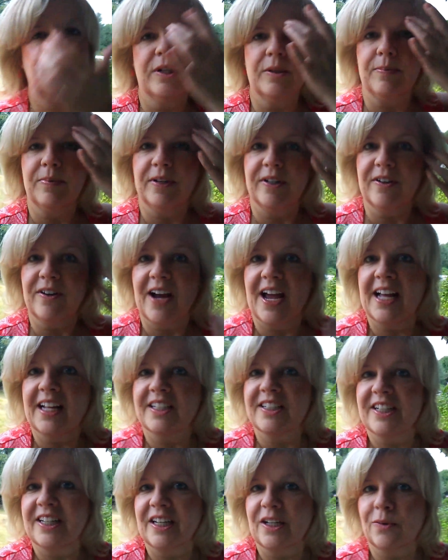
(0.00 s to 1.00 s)
you put your
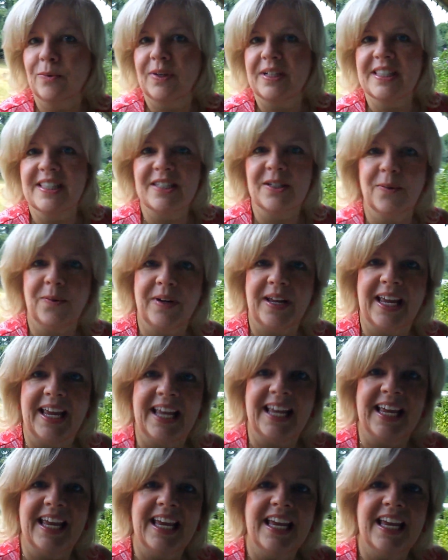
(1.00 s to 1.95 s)
algae in once a week,